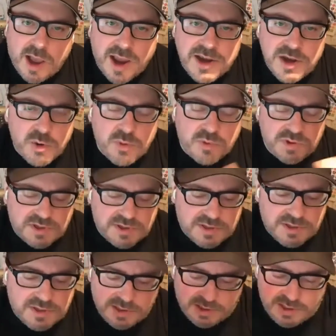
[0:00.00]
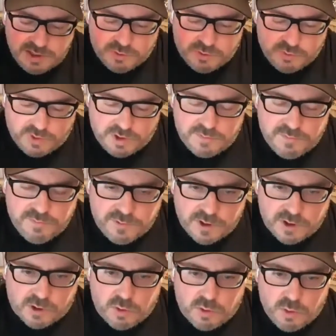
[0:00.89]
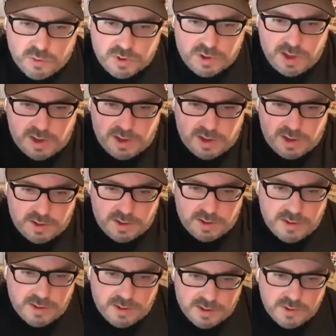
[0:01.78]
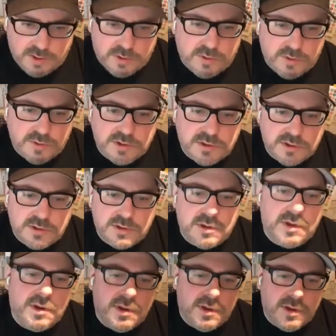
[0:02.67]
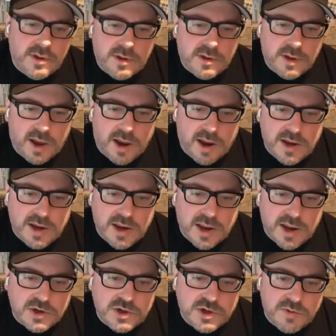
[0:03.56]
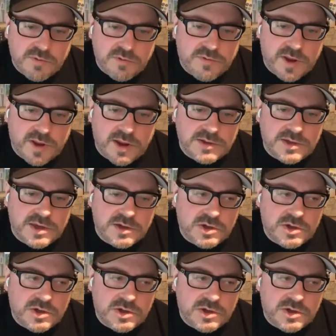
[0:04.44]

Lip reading: I don't literally figure, okay, here's ideation phase.